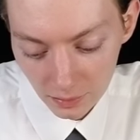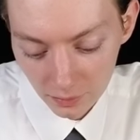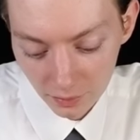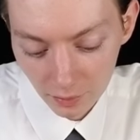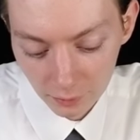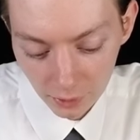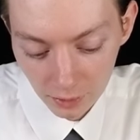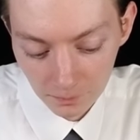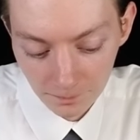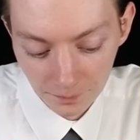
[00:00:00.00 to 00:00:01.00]
so
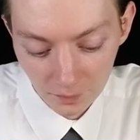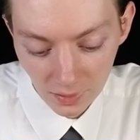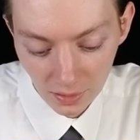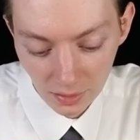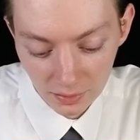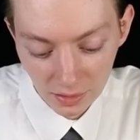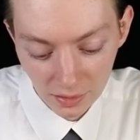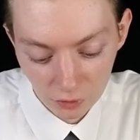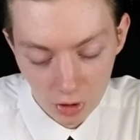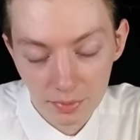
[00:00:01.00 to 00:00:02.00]
on, and then
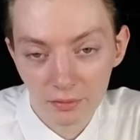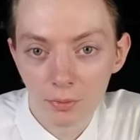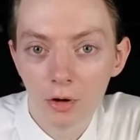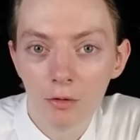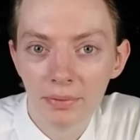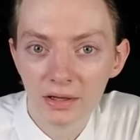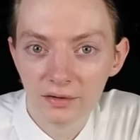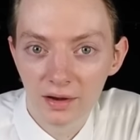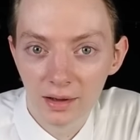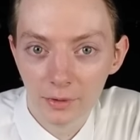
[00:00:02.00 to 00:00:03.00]
they drop the ball big
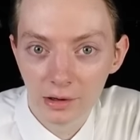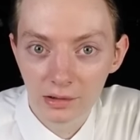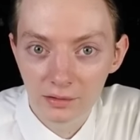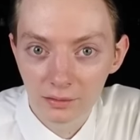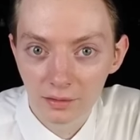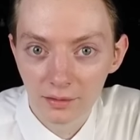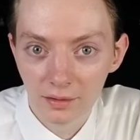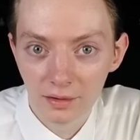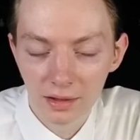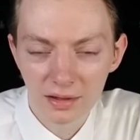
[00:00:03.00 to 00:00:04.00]
time on it.
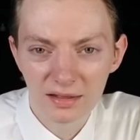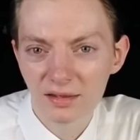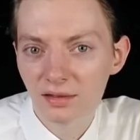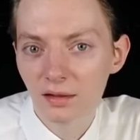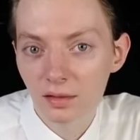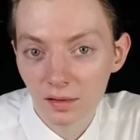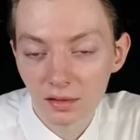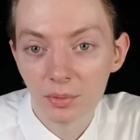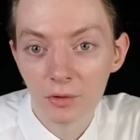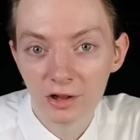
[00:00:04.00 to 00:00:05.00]
And that's just, it's
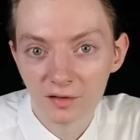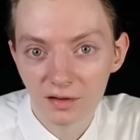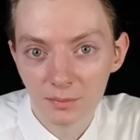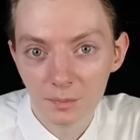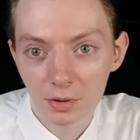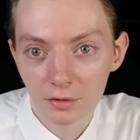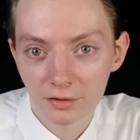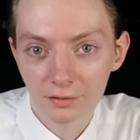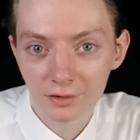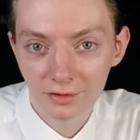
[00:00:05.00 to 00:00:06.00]
disappointing to me
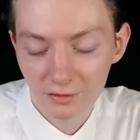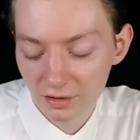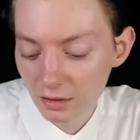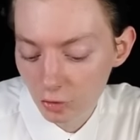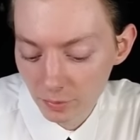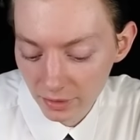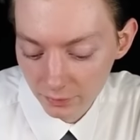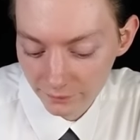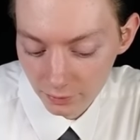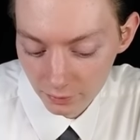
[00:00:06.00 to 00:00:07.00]
personally. So Taco Bell,
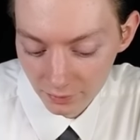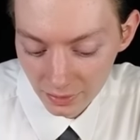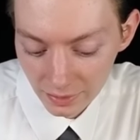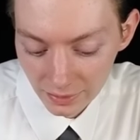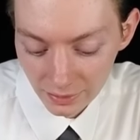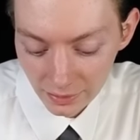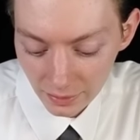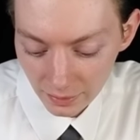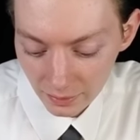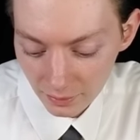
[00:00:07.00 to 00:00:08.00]
if
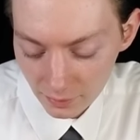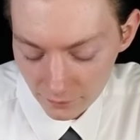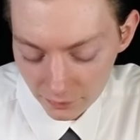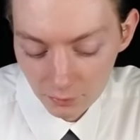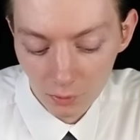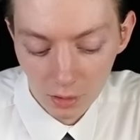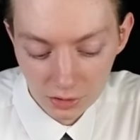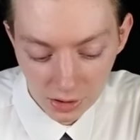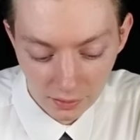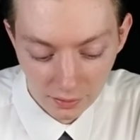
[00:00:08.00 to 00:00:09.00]
you're
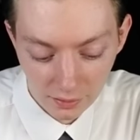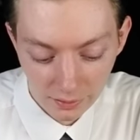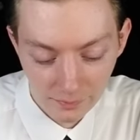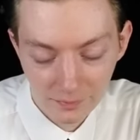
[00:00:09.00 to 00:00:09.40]
watching this,